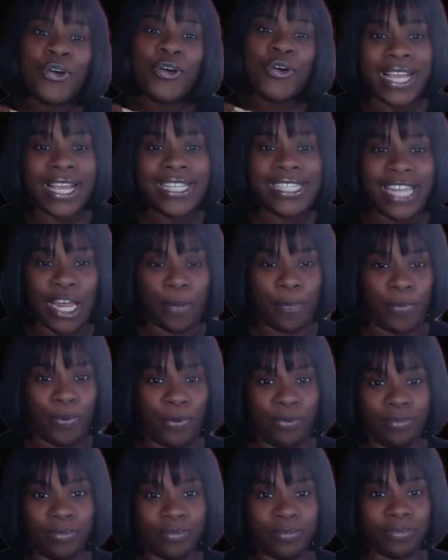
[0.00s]
example,
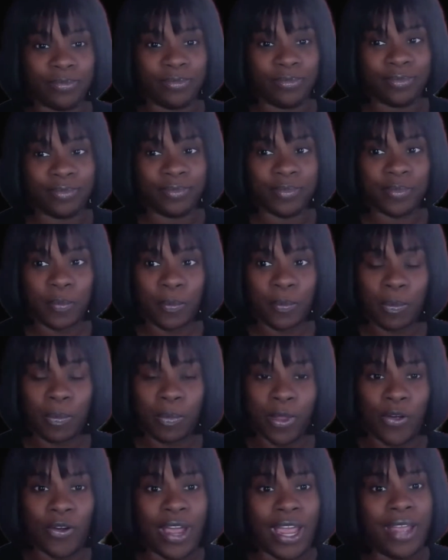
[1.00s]

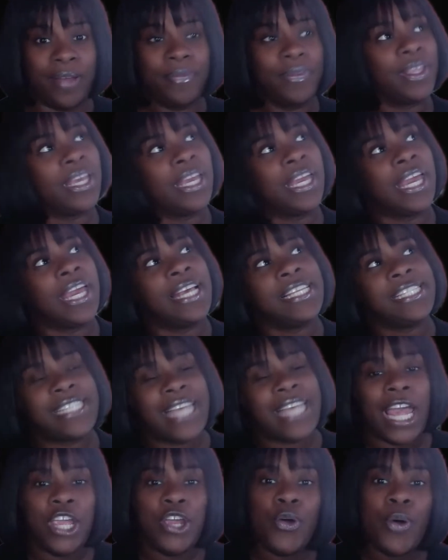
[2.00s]
okay?
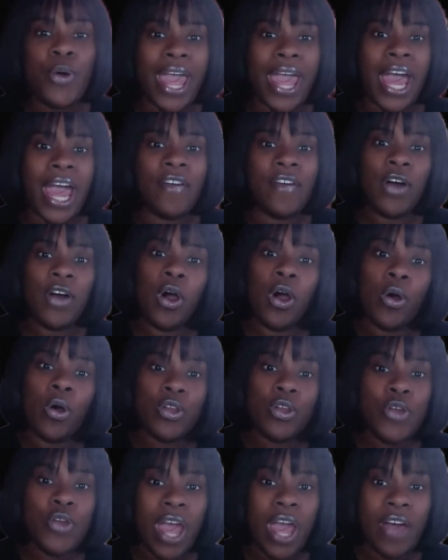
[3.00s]
Say you have
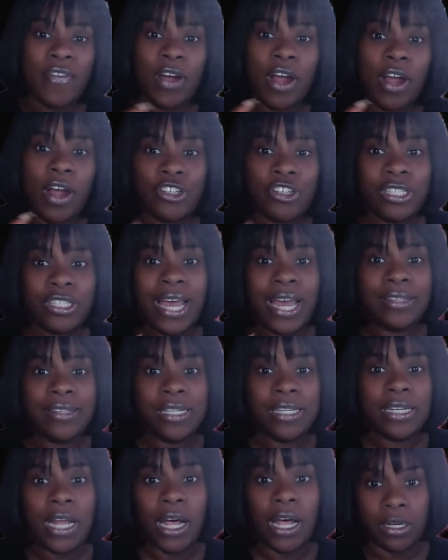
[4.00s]

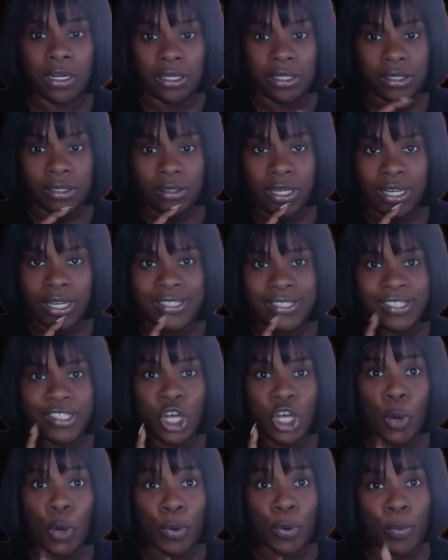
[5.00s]
$100,000 in
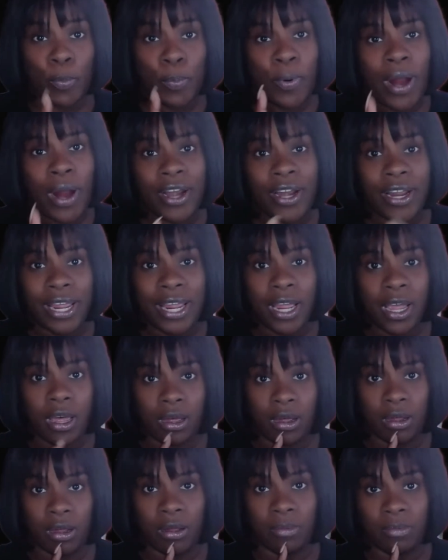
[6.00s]
sole proprietor
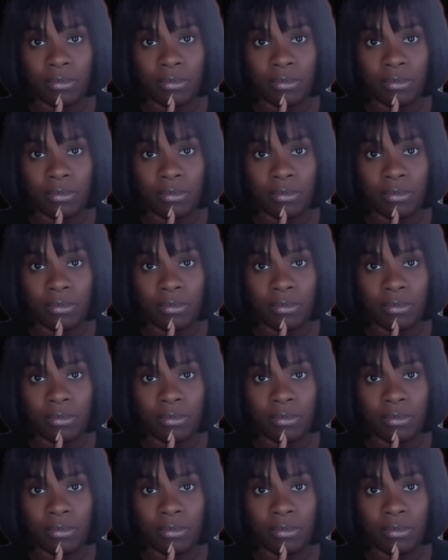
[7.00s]
income